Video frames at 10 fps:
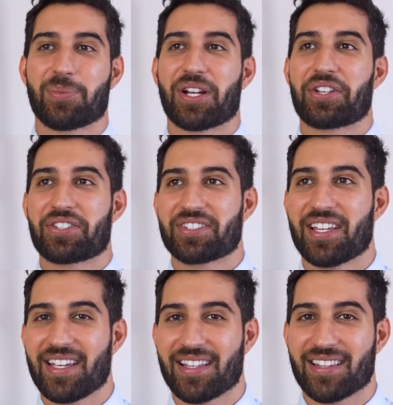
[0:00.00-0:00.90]
Mike is
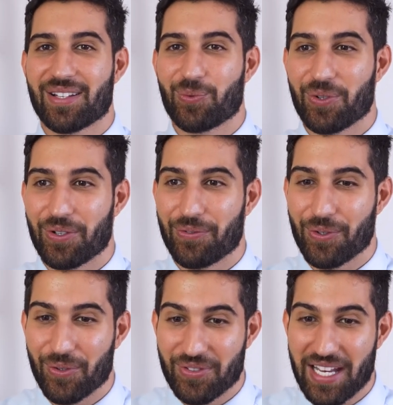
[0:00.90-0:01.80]
saying that if
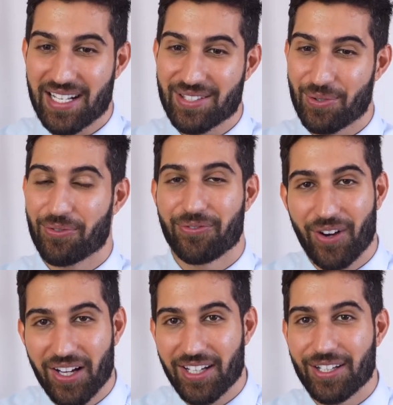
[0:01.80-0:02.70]
you're next to
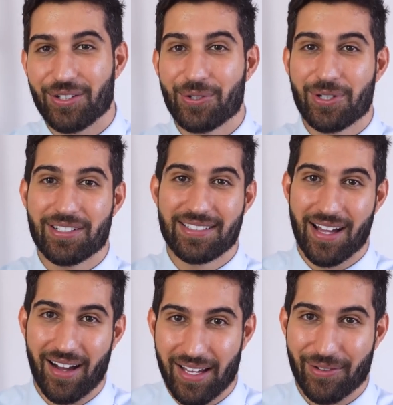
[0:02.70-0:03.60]
fire, you could
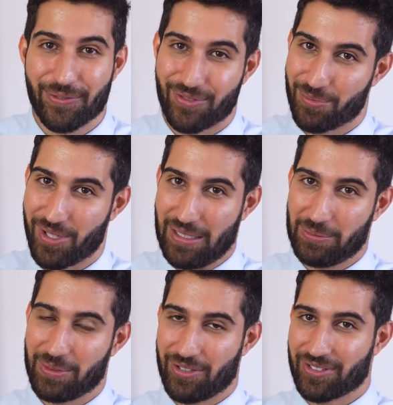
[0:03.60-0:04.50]
die from
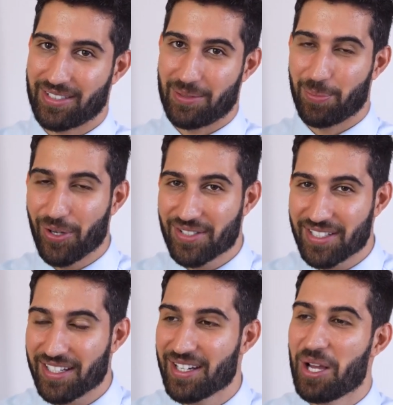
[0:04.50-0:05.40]
carbon monoxide
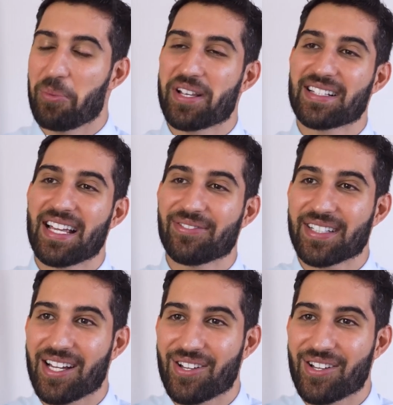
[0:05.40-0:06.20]
poisoning, but he's left